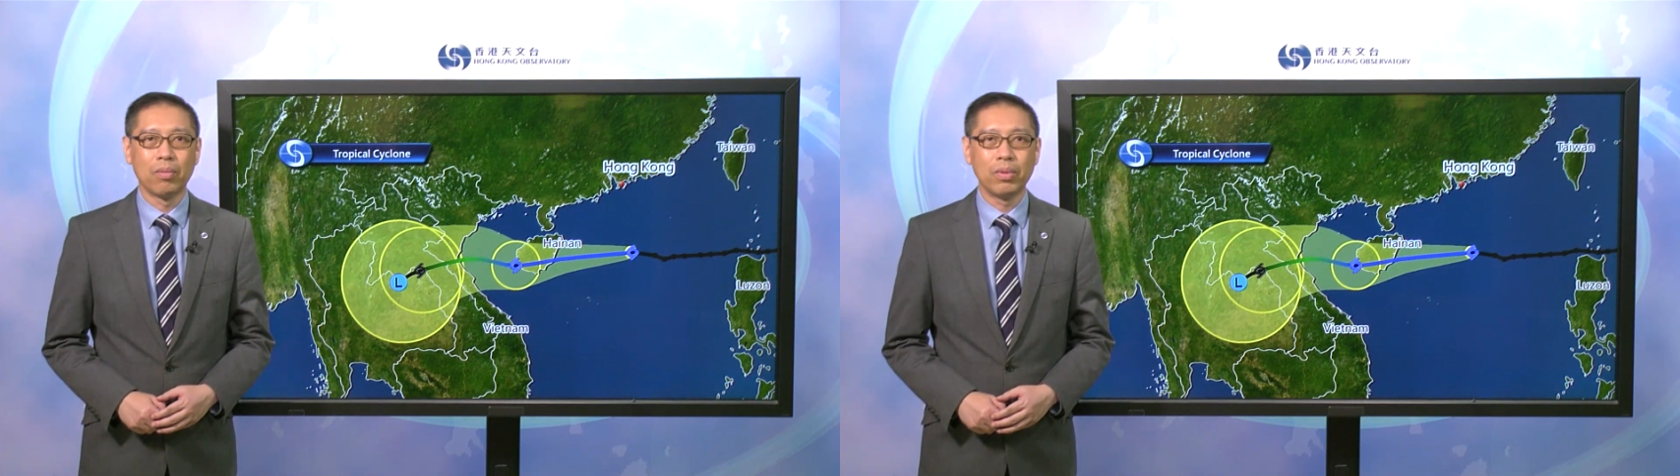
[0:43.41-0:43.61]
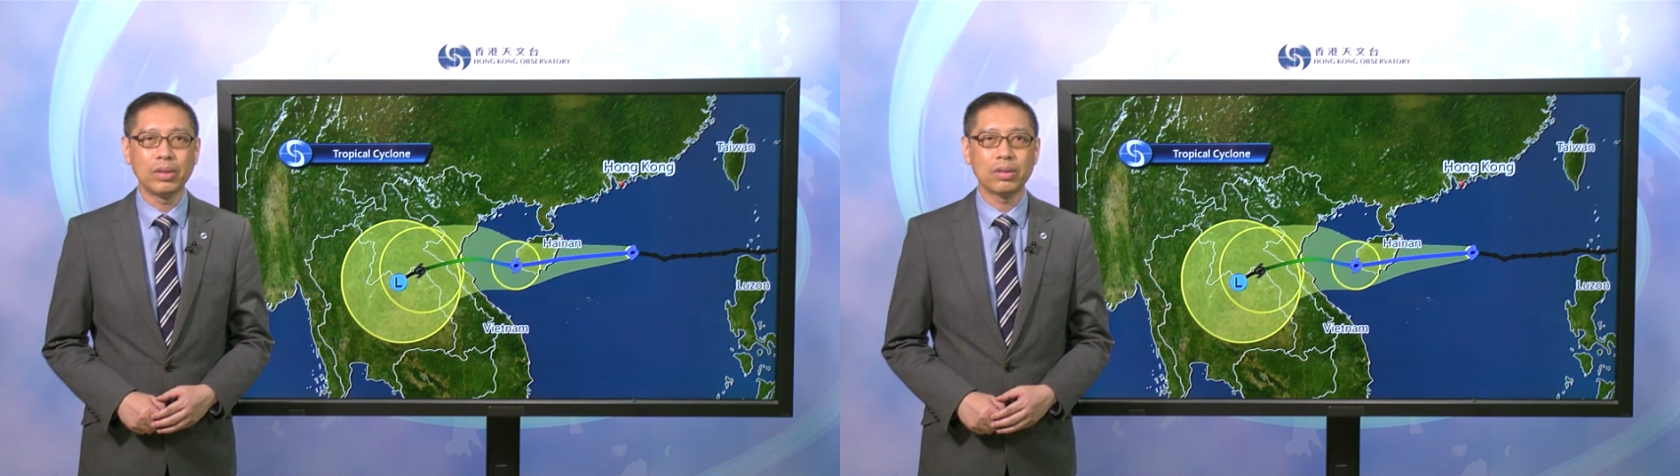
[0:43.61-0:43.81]

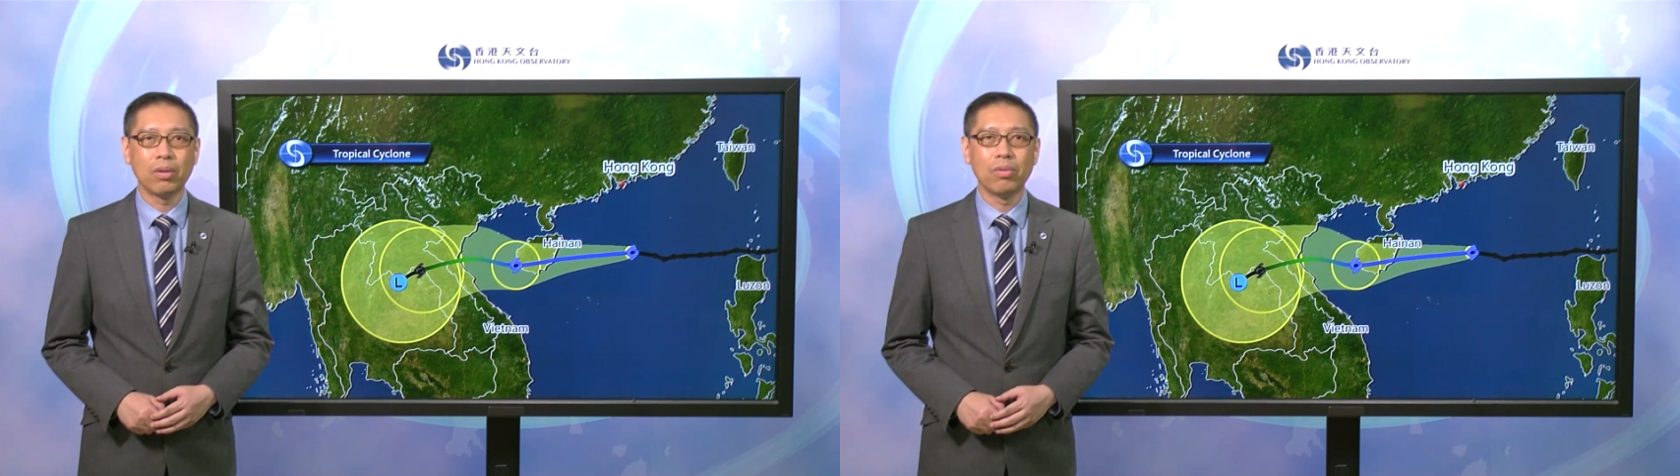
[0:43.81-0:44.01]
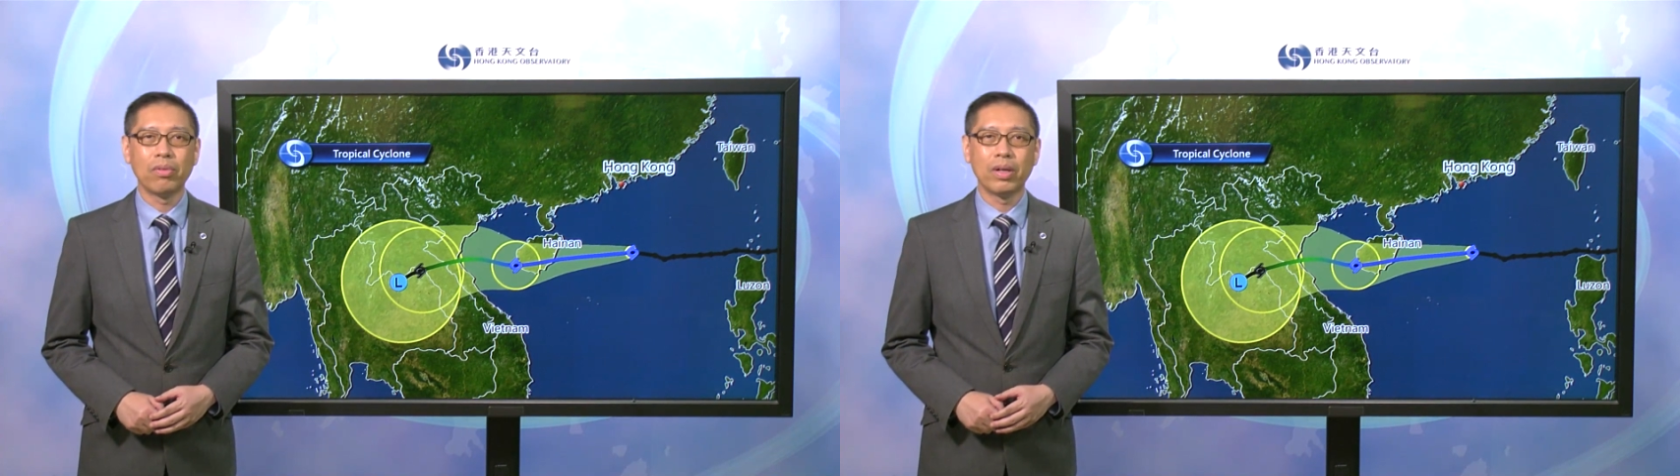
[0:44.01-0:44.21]
Winds
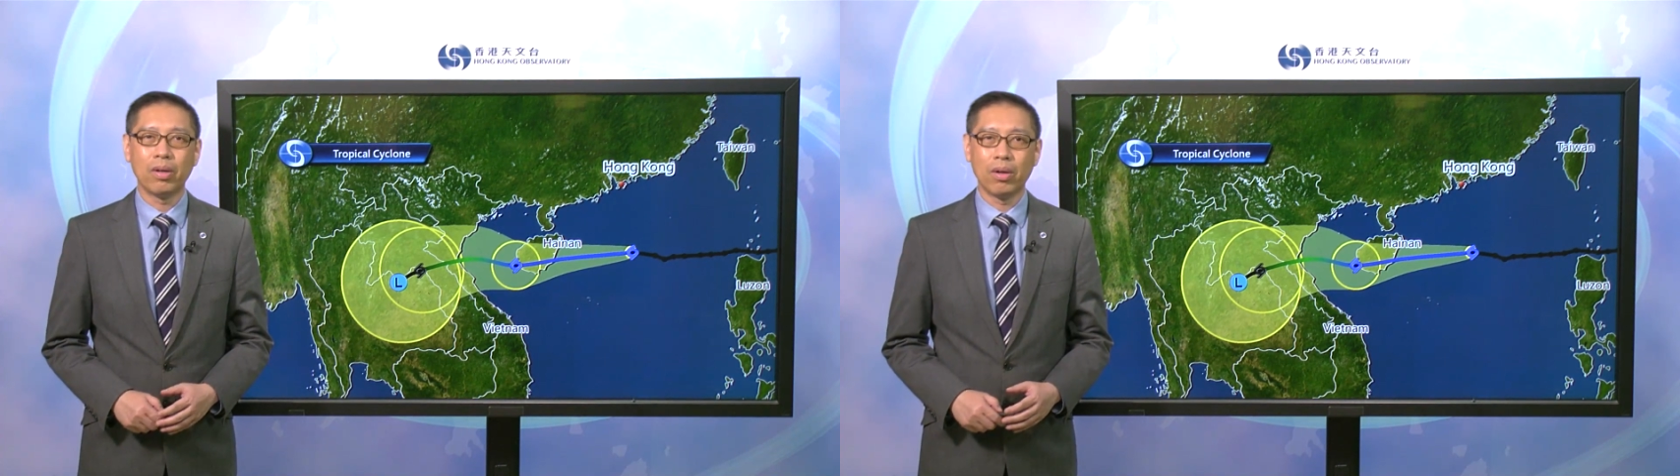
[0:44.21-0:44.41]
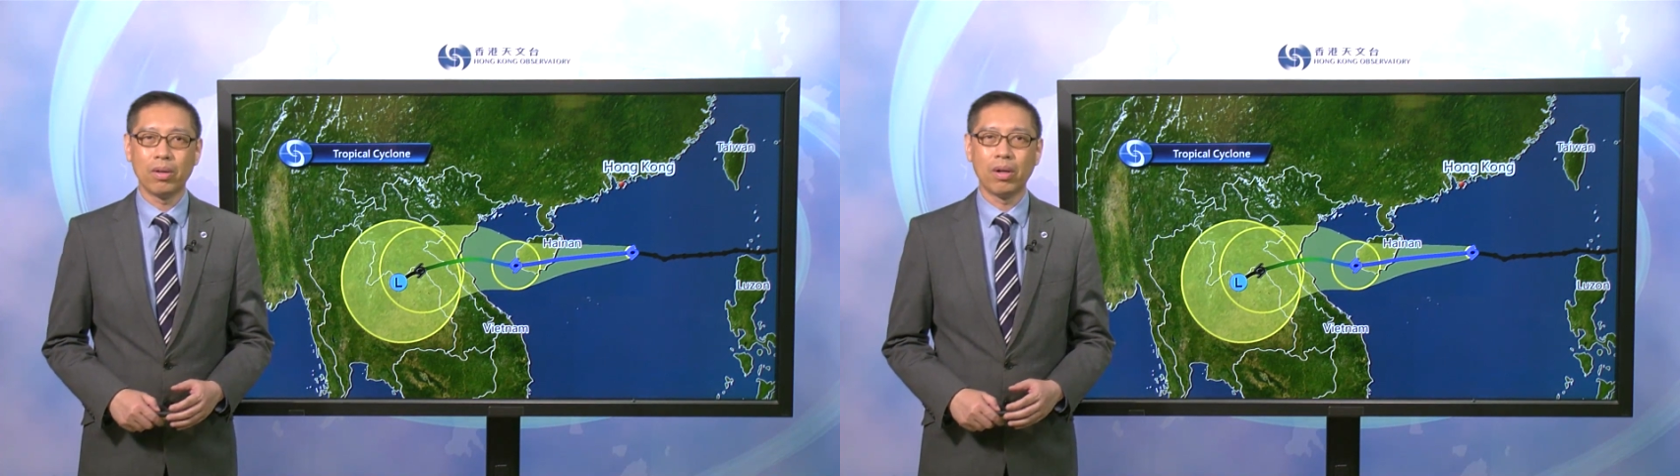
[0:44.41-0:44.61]
over
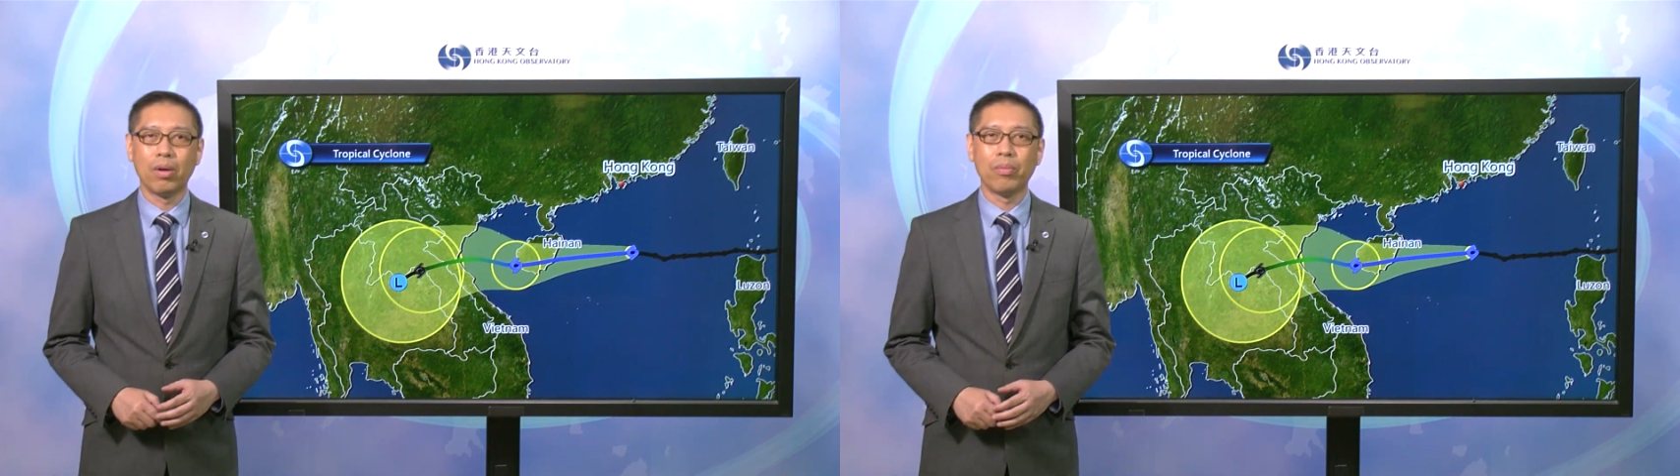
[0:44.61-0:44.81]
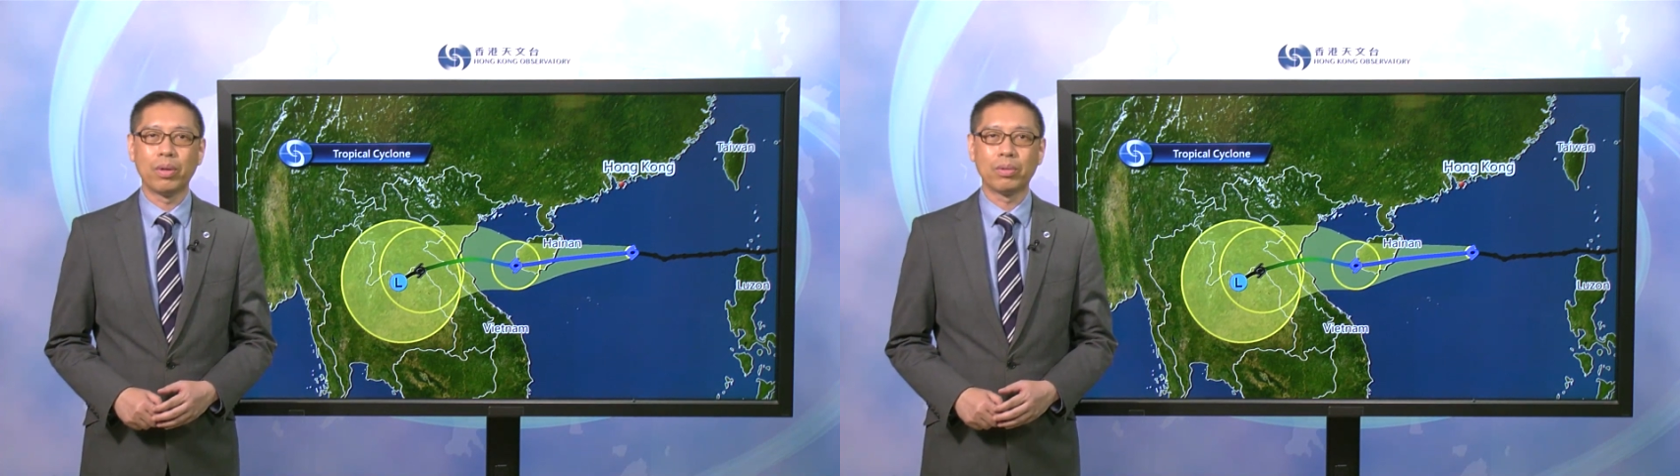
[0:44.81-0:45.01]
Hong
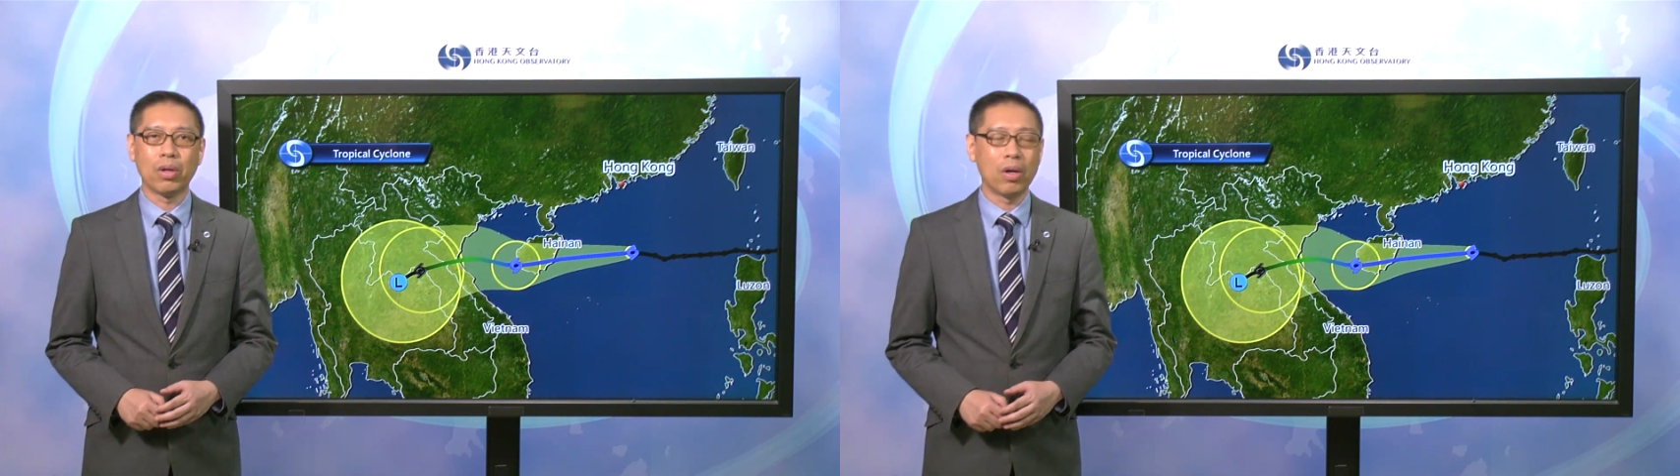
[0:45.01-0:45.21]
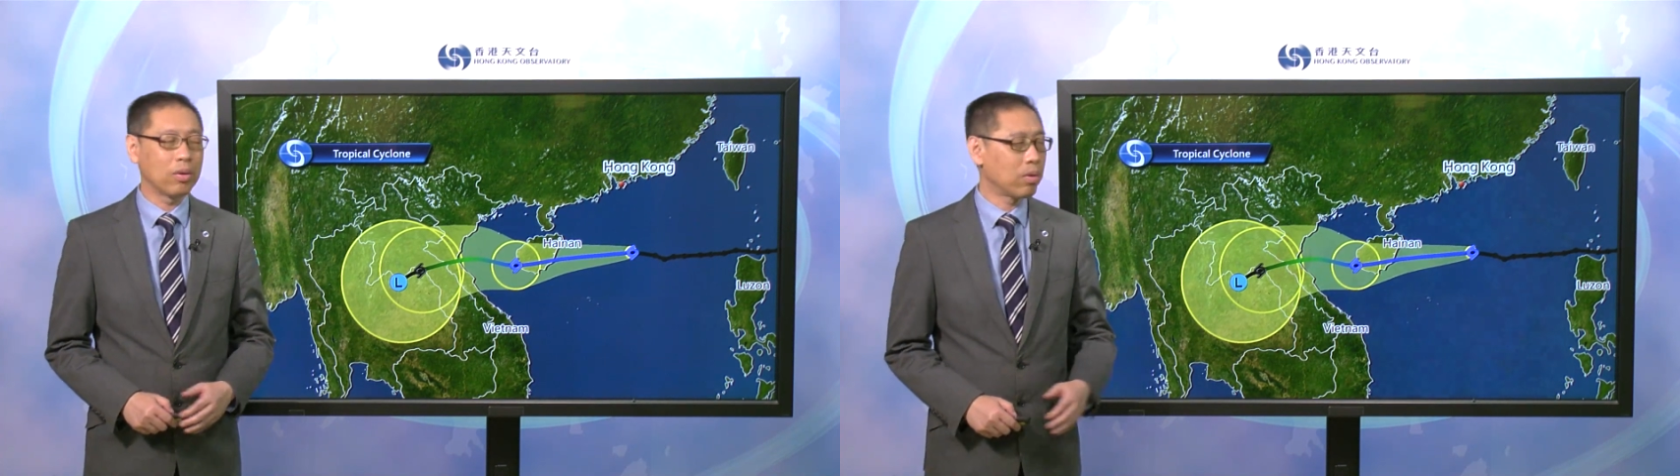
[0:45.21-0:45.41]
Kong will
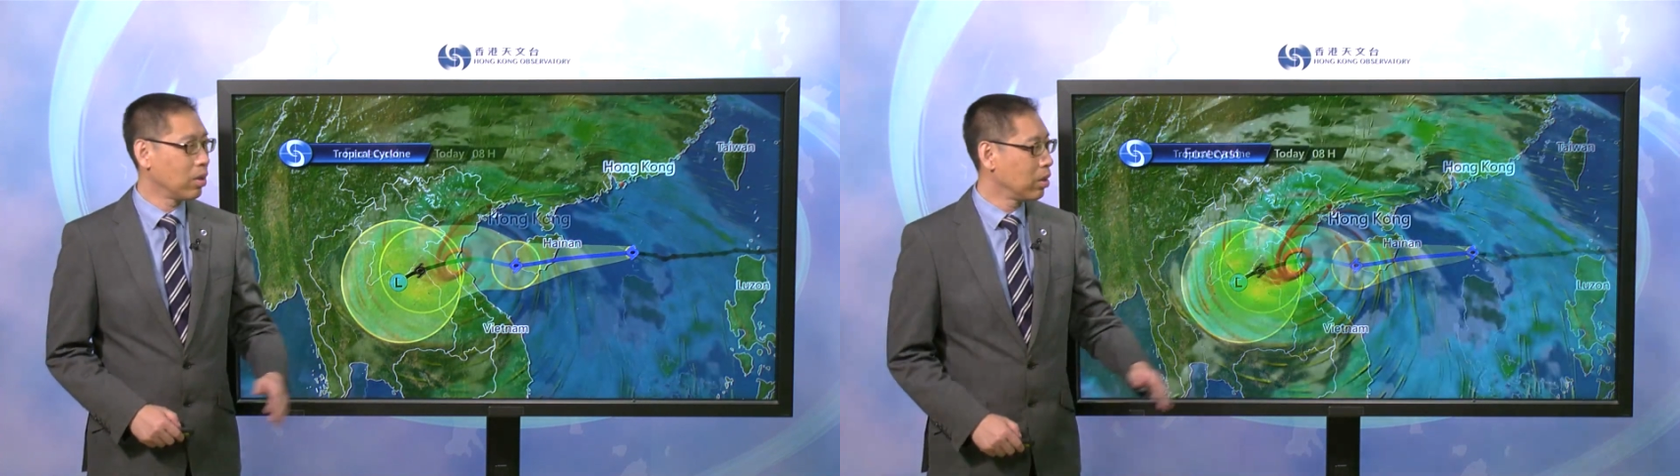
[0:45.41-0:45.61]
turn